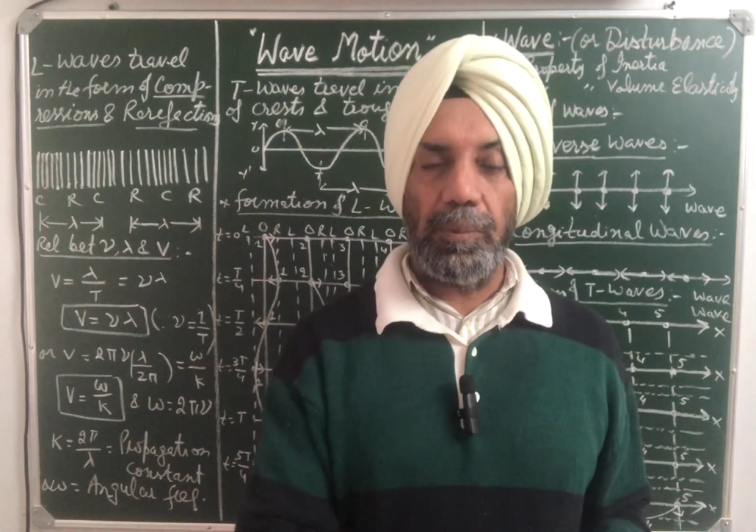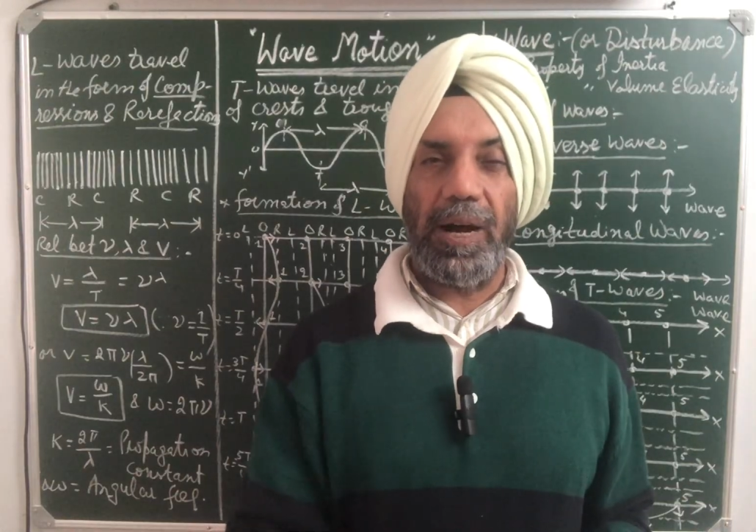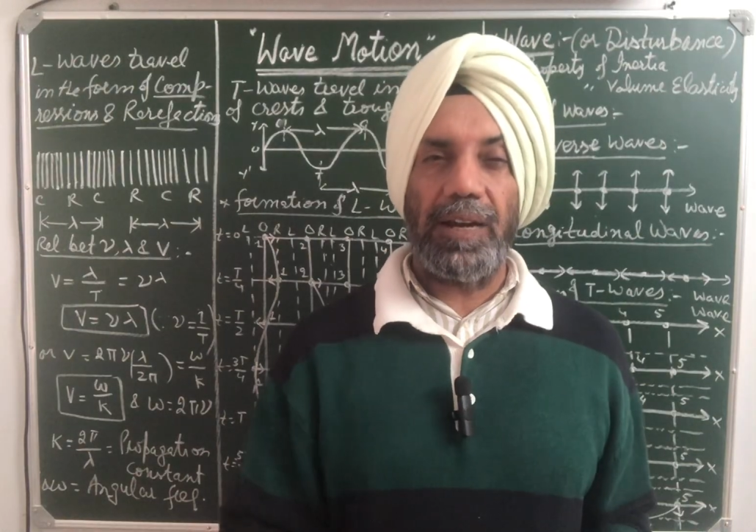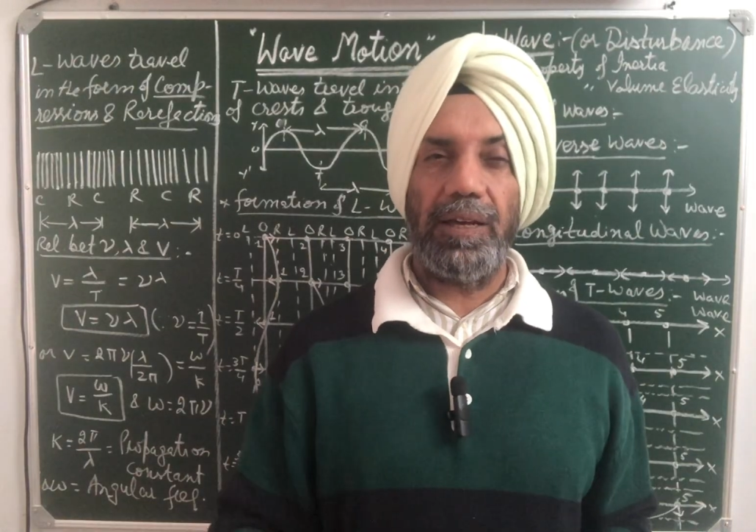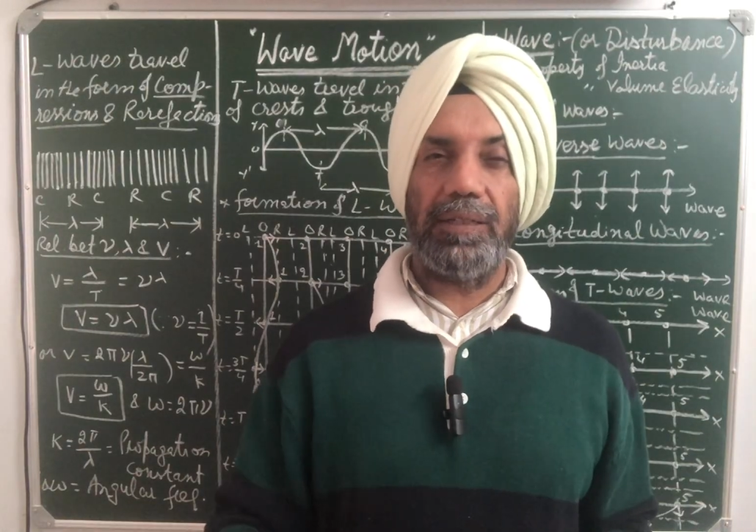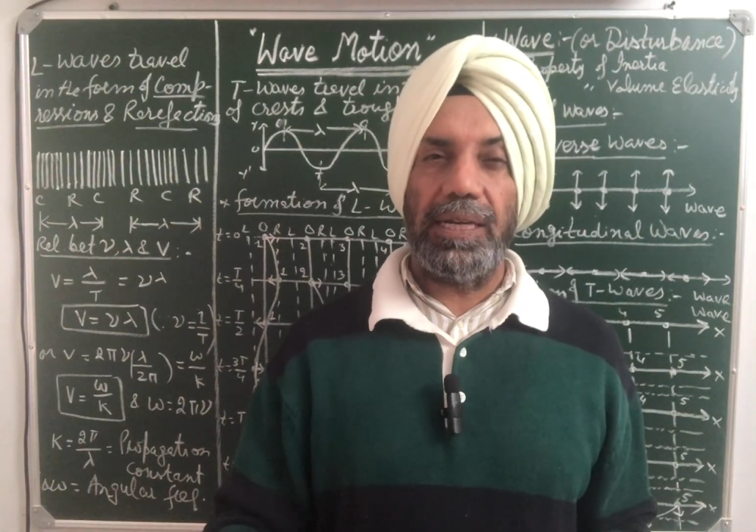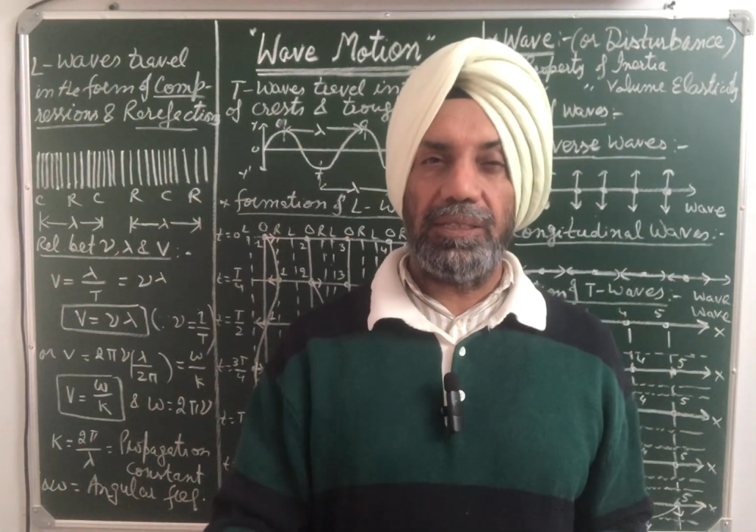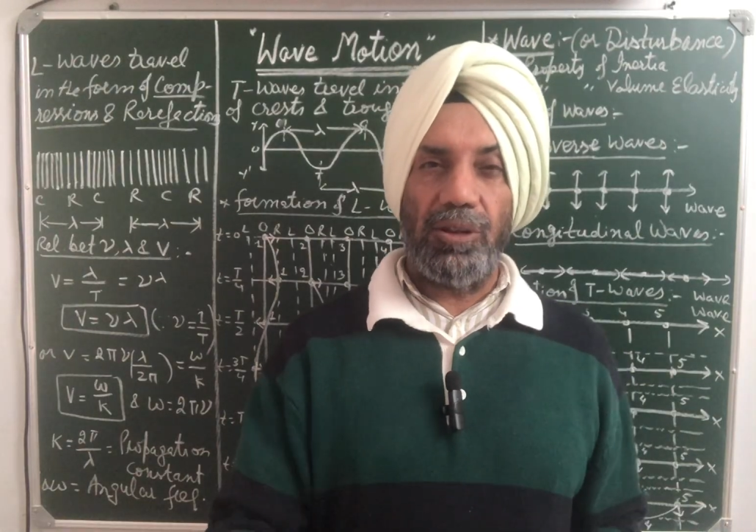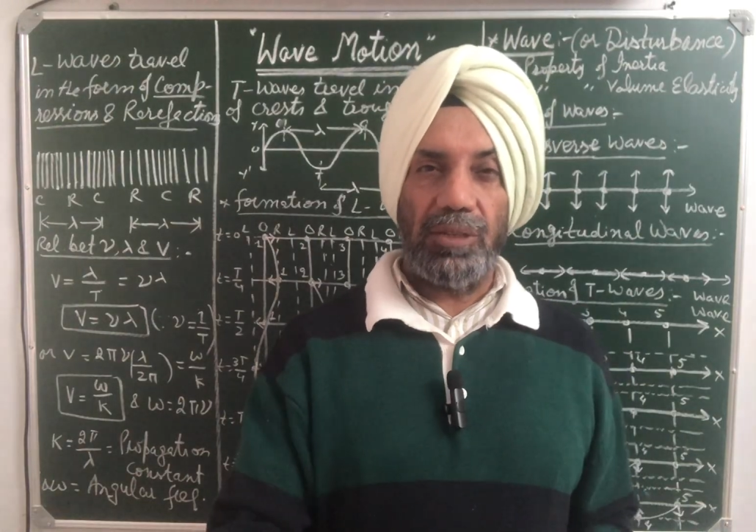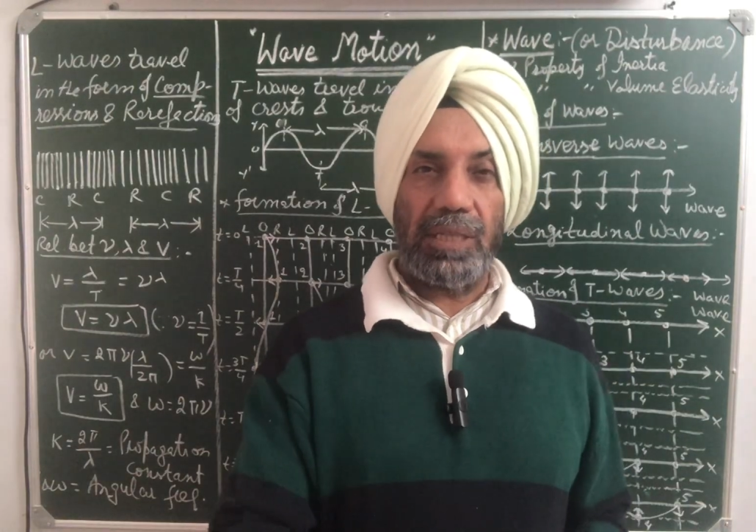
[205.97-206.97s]
water, that is
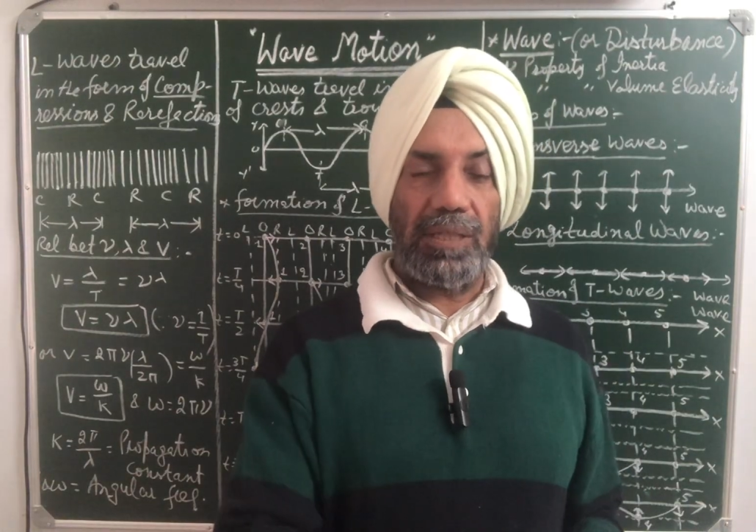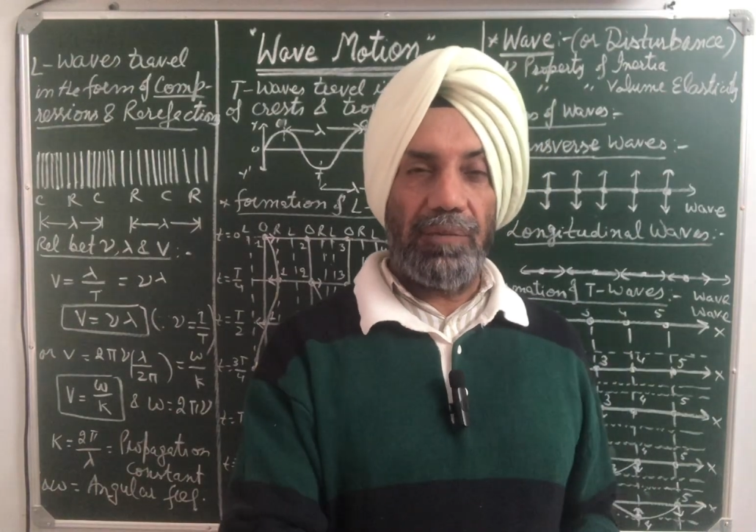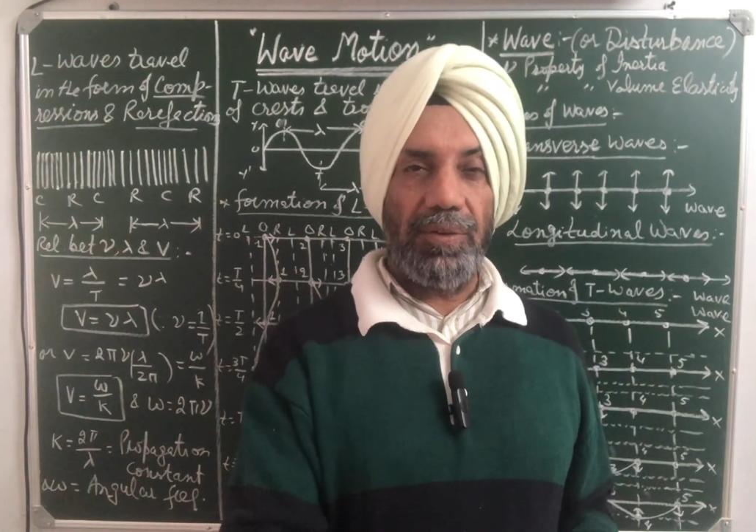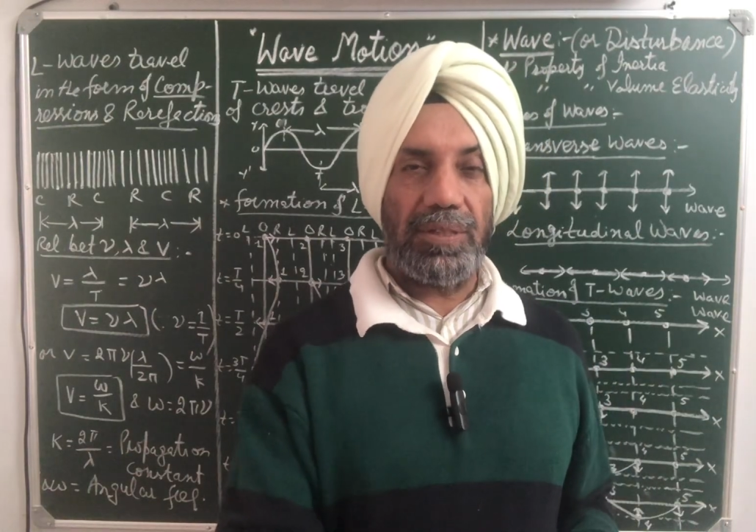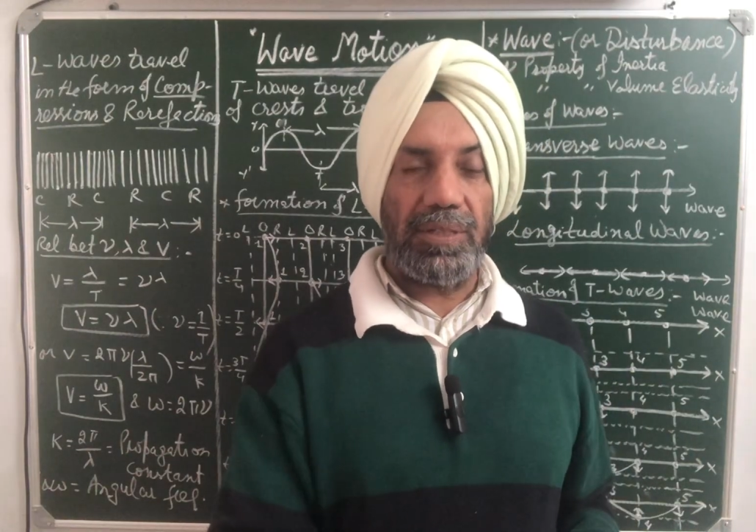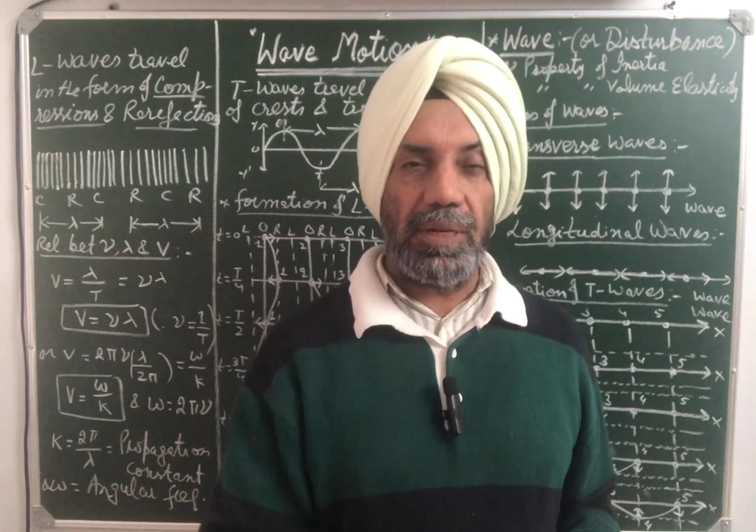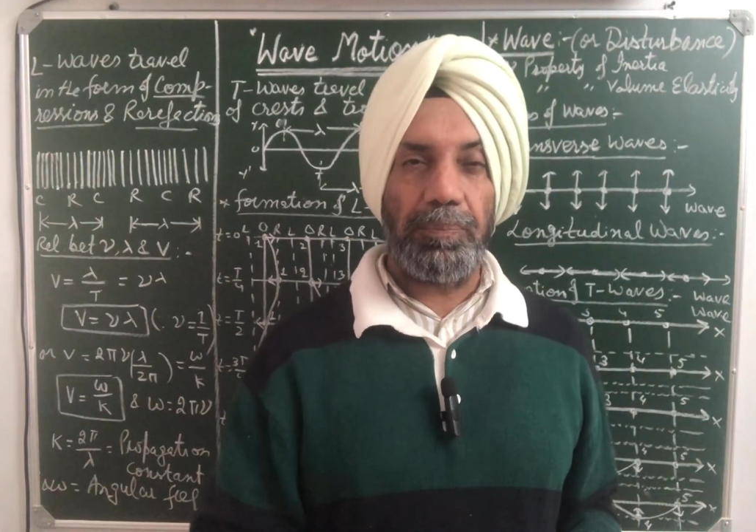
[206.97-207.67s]
on the surface